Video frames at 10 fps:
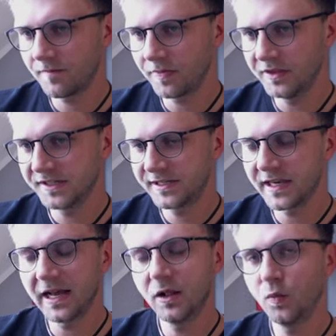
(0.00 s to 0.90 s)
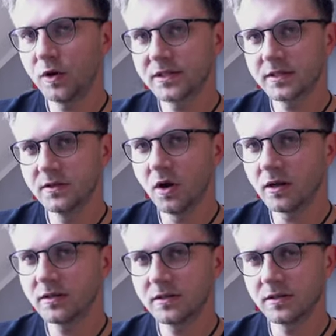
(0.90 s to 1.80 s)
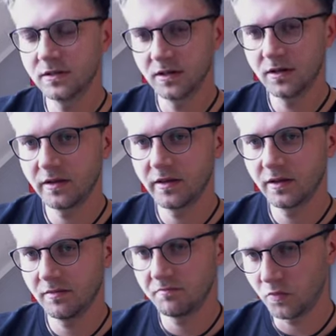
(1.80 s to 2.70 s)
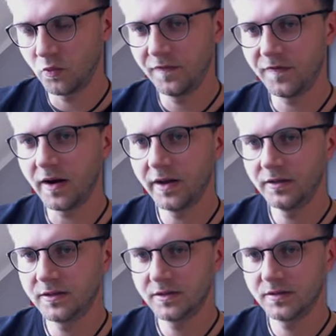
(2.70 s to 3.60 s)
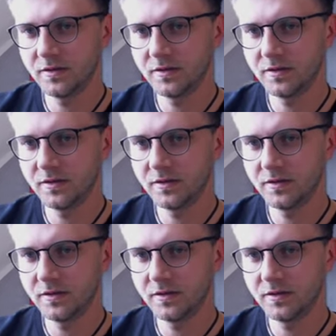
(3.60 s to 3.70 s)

this cell was not refined